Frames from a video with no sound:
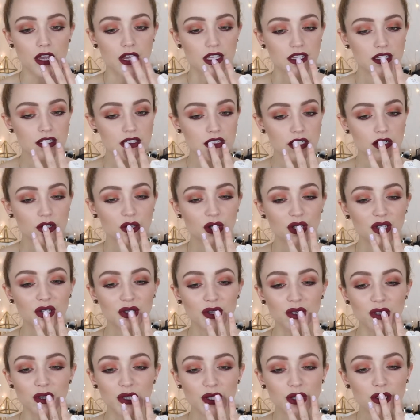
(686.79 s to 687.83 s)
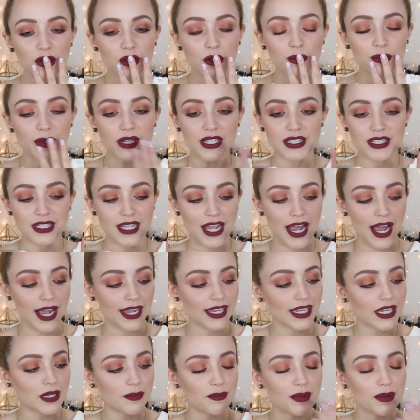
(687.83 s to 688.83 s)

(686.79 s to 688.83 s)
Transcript: It's still a little bit tacky,